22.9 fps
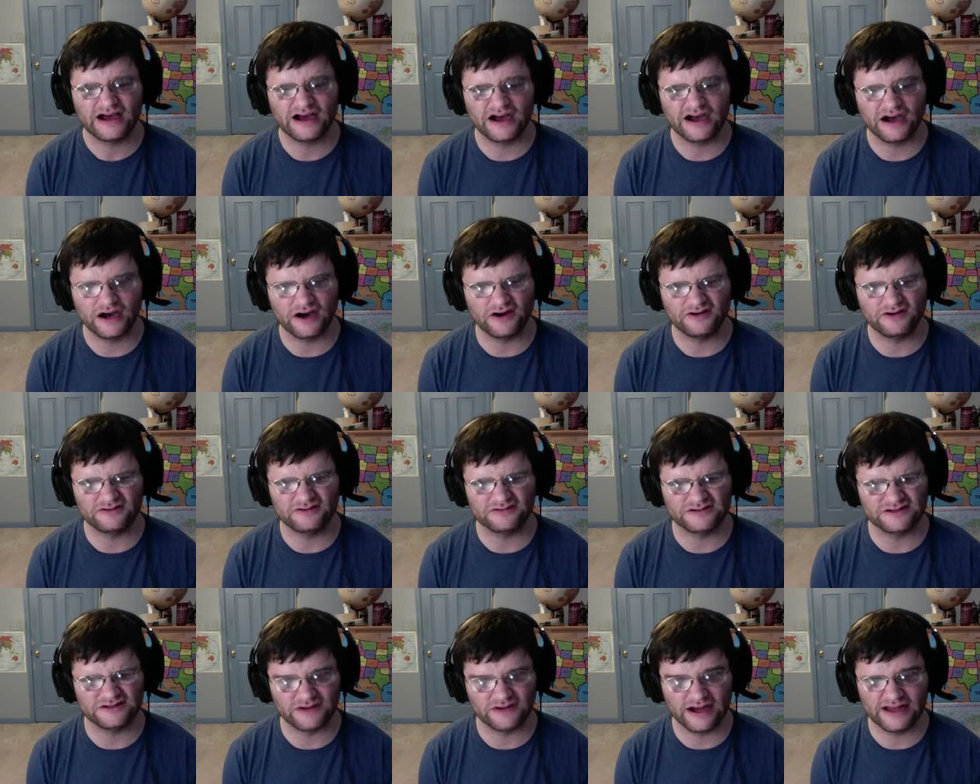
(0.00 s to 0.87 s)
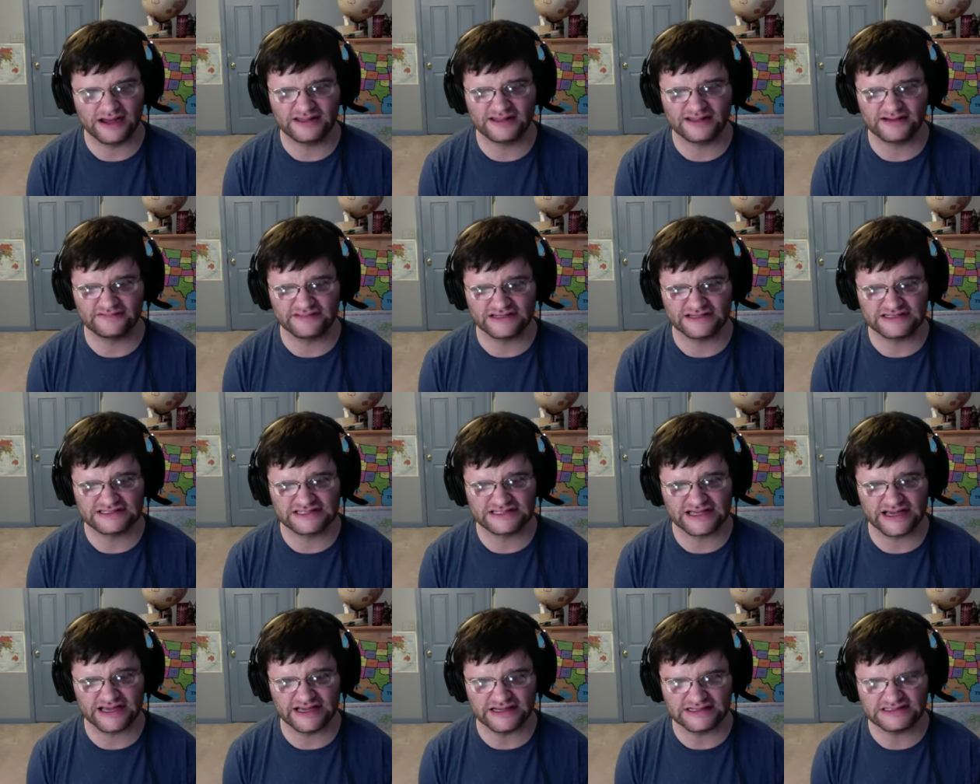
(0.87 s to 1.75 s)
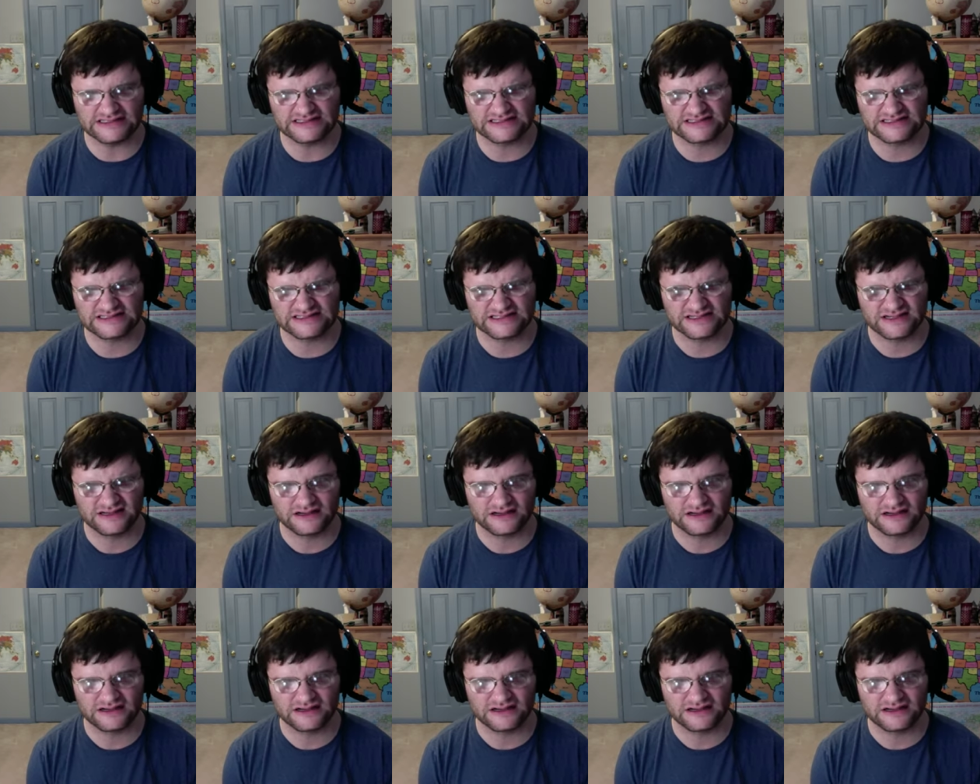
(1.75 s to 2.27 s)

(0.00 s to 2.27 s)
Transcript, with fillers: Oh, do I love this case?